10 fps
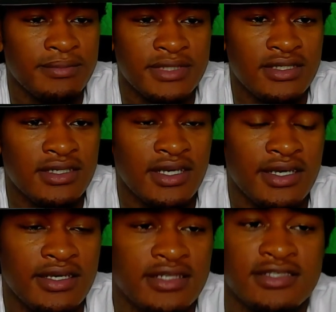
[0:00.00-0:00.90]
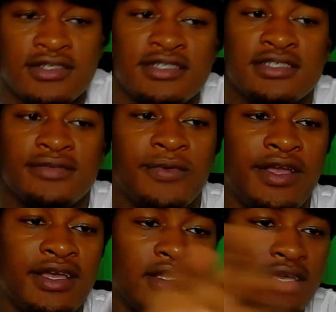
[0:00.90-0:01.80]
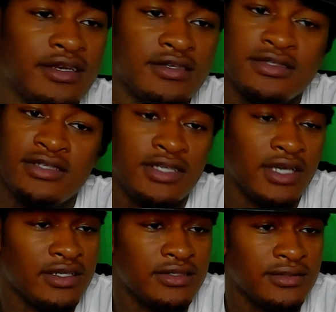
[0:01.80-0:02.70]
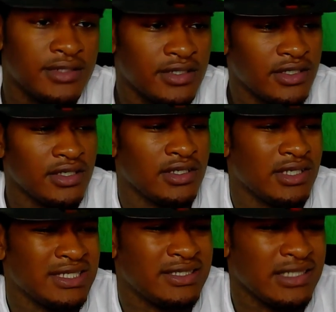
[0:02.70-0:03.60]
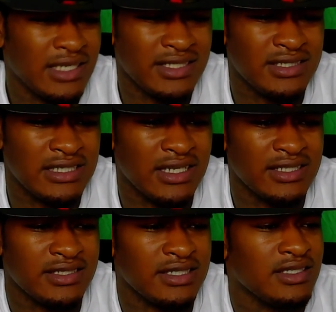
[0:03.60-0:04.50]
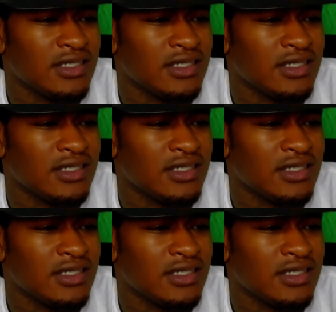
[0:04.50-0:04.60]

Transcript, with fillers: He can't. It's, it's in red letters. He can't do it. Let's see. Let's see. Let's see.